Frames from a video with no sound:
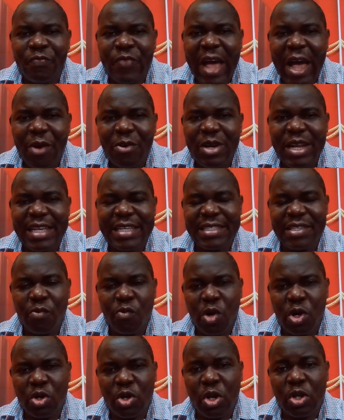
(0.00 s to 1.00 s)
violence they
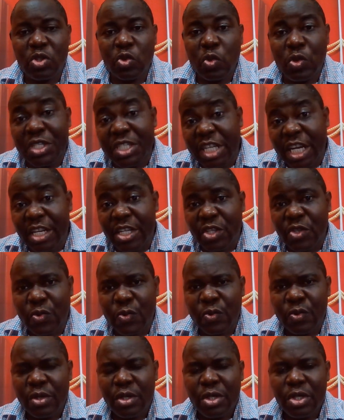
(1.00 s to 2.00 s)
want us to turn
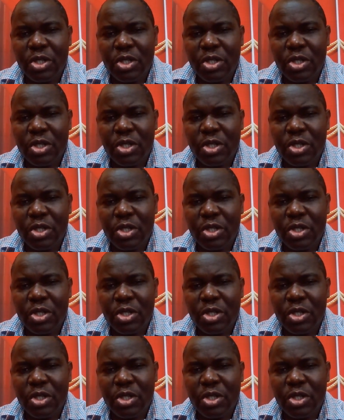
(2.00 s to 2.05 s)
to